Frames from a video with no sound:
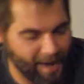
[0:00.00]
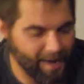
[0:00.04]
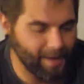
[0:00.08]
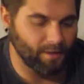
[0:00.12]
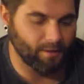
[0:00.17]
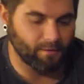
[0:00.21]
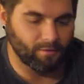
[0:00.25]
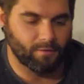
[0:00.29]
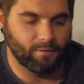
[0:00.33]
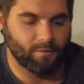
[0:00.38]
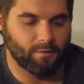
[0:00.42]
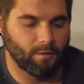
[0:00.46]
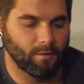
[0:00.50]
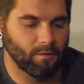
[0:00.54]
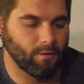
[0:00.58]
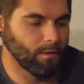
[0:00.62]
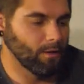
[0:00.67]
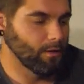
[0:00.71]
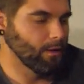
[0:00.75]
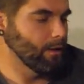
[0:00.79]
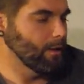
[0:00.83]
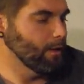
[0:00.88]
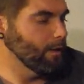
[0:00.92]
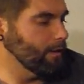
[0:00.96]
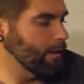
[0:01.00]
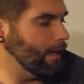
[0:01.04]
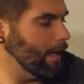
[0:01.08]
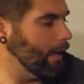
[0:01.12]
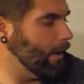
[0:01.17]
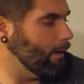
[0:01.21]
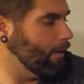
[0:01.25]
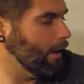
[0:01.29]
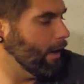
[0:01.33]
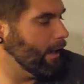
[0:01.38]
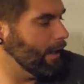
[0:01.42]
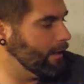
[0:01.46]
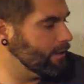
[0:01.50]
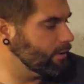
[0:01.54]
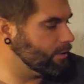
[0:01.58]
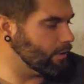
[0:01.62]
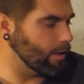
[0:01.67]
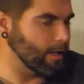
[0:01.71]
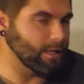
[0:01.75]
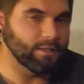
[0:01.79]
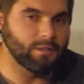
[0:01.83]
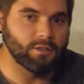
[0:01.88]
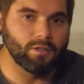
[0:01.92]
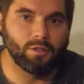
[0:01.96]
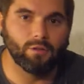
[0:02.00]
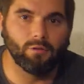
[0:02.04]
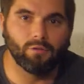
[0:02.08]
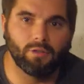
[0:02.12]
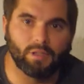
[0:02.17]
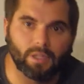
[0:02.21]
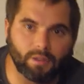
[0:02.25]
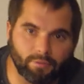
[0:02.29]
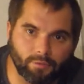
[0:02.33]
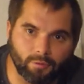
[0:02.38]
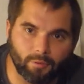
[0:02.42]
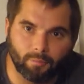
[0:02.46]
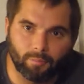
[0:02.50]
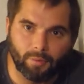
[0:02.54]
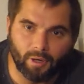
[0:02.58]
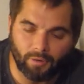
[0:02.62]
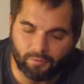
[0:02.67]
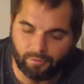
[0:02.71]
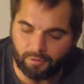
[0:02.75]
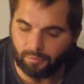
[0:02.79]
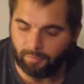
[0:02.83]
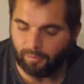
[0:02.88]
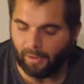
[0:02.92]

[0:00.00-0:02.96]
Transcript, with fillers: pants now I tried two different puffy